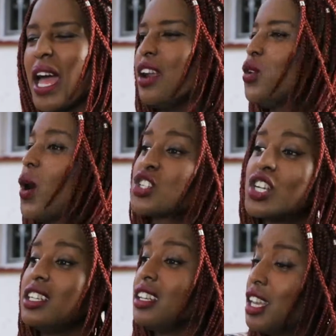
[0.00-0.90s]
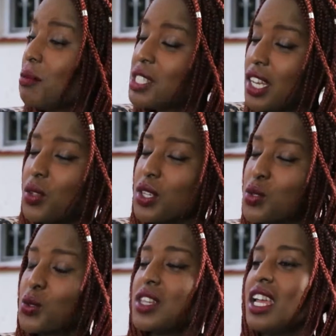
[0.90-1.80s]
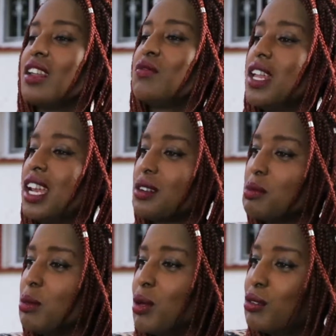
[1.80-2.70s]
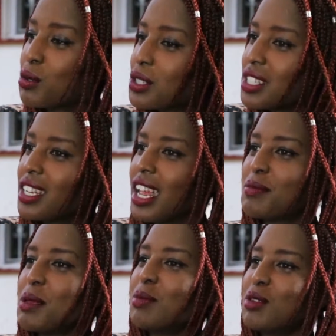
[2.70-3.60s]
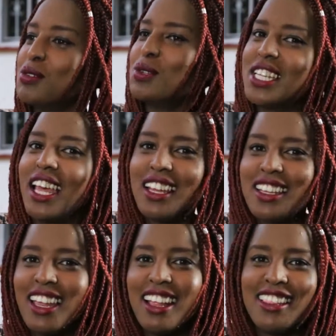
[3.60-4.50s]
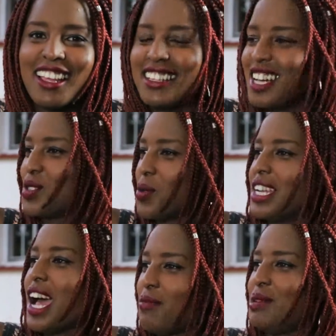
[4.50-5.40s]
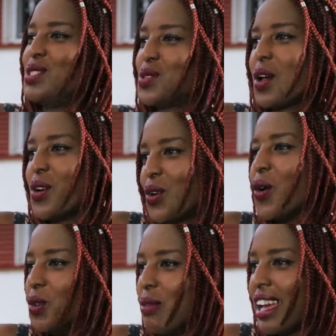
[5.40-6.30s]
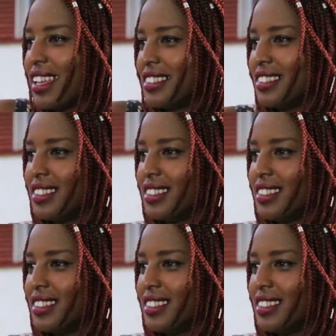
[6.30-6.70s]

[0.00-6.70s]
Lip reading: I don't know, actually, let me tell you the truth. They let people vote, and people voted, and then that's what happened, so I got called back in.